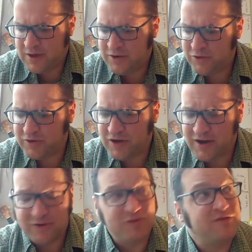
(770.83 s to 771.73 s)
I know the
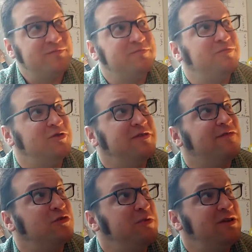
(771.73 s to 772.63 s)
God who's
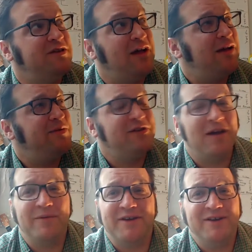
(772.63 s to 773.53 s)
delivered me time and
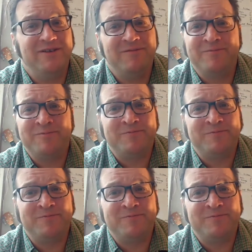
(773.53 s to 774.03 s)
time again.